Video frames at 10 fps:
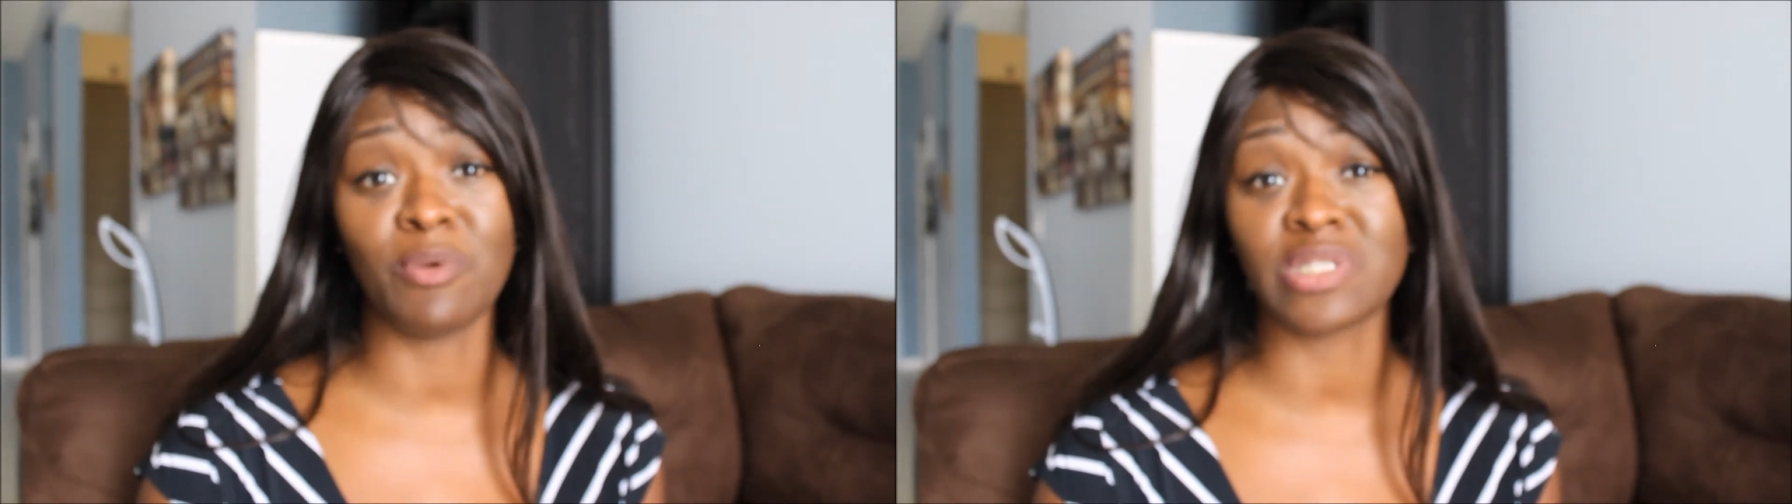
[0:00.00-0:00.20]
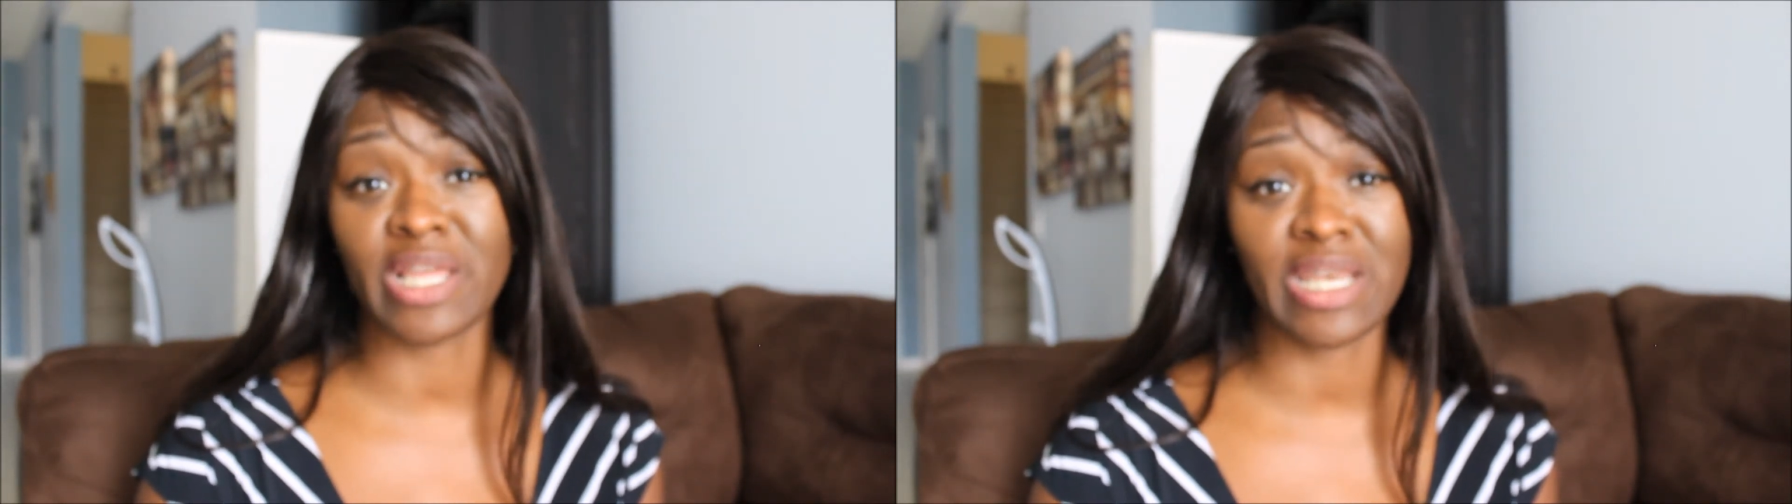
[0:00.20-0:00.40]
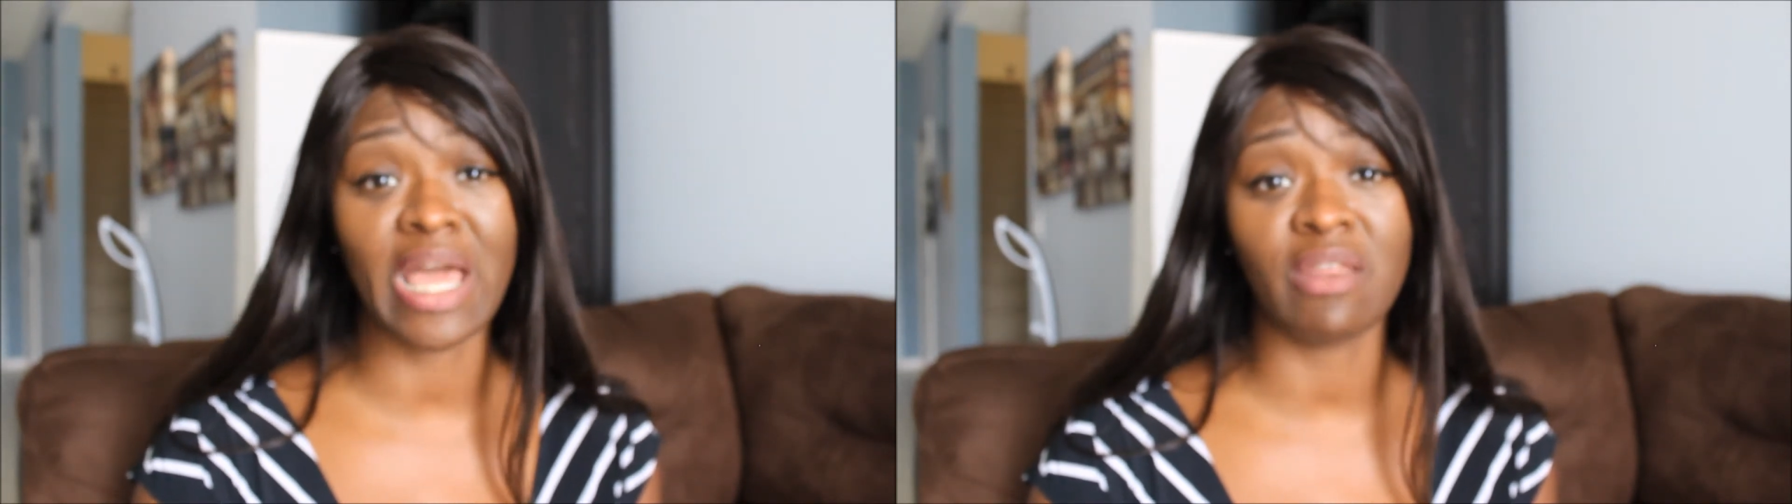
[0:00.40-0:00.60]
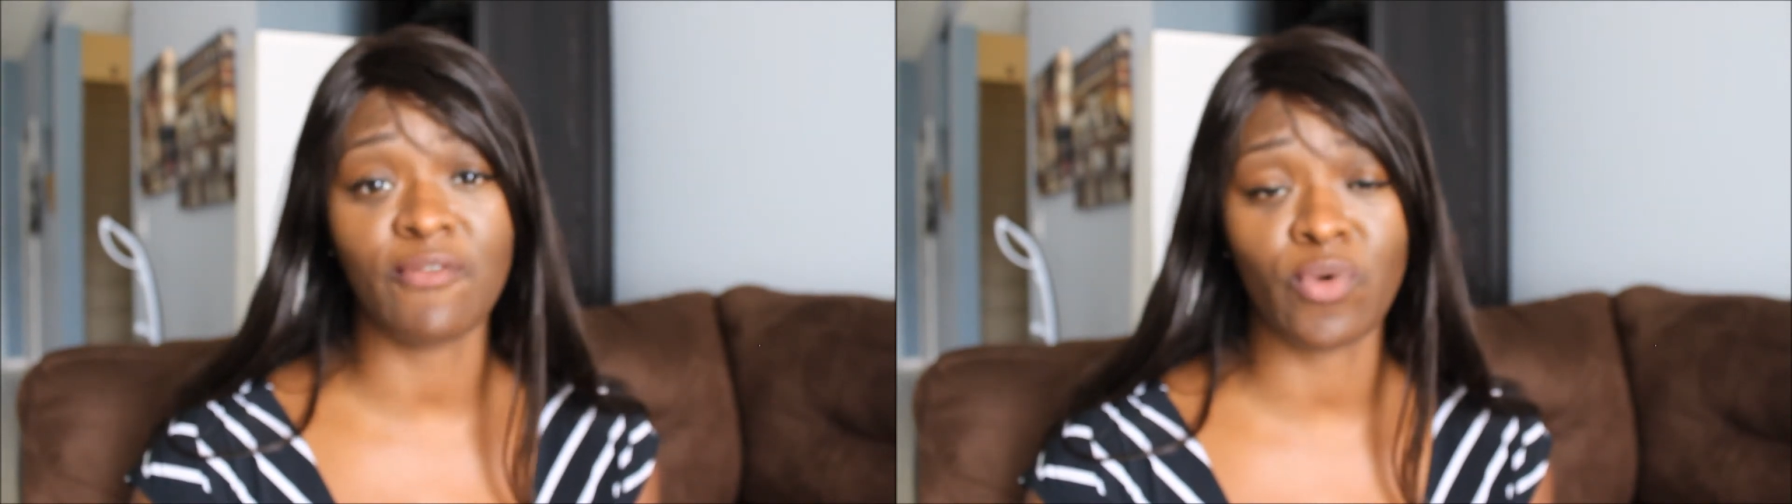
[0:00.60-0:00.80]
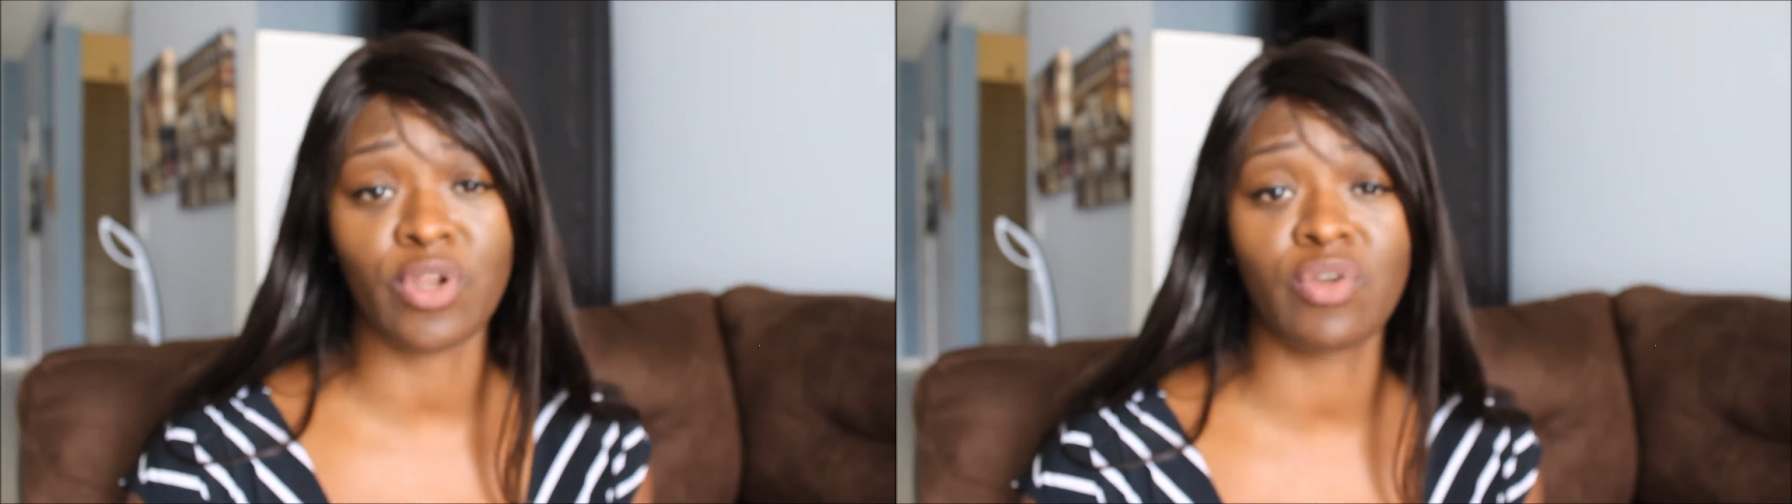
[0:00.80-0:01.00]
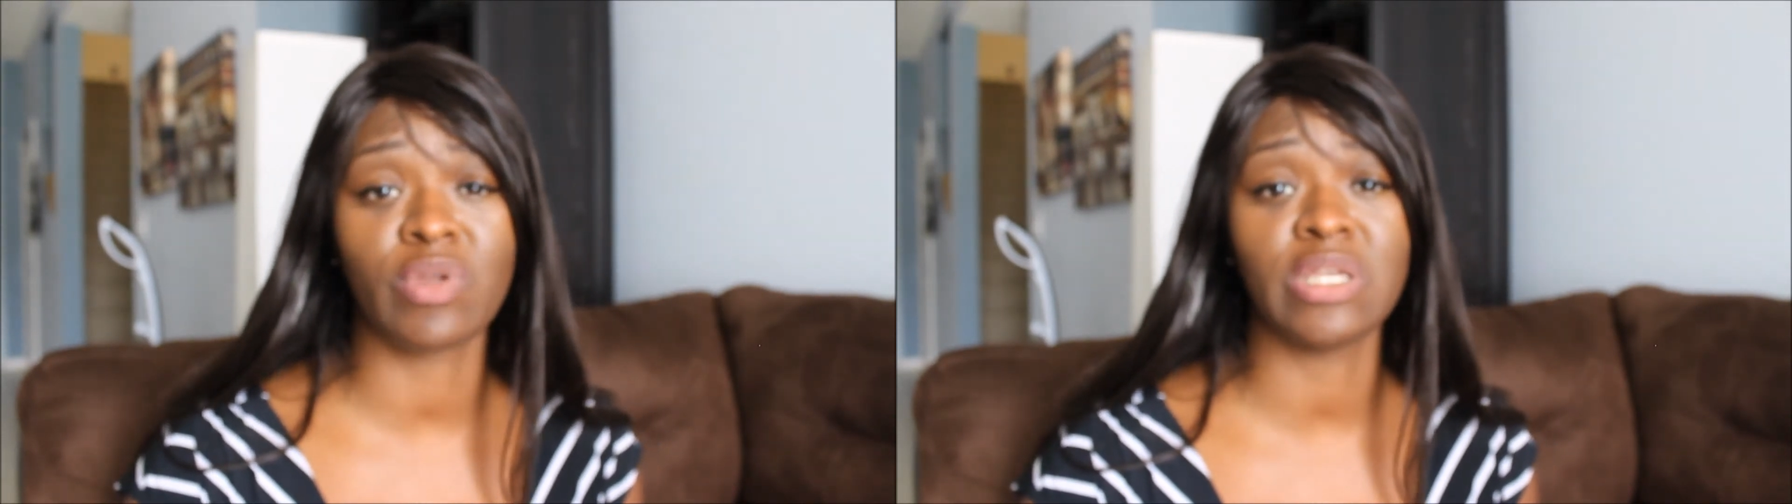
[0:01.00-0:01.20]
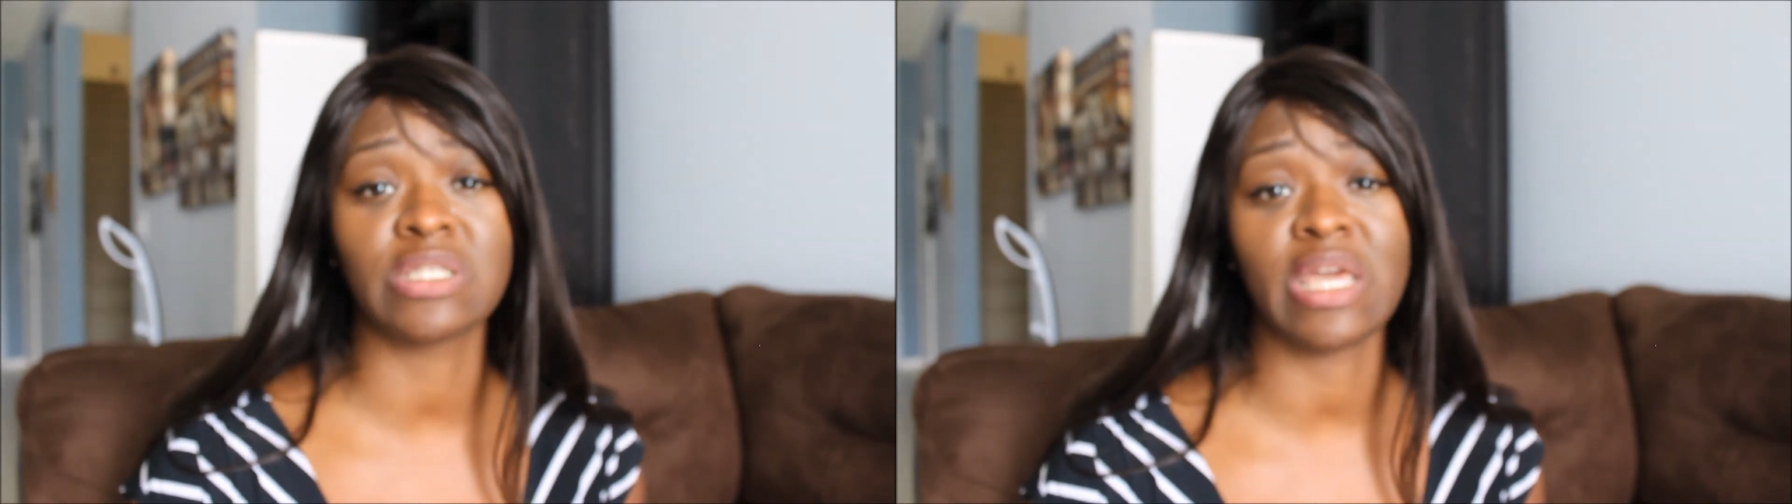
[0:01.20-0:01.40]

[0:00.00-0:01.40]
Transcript: it was like 94 degrees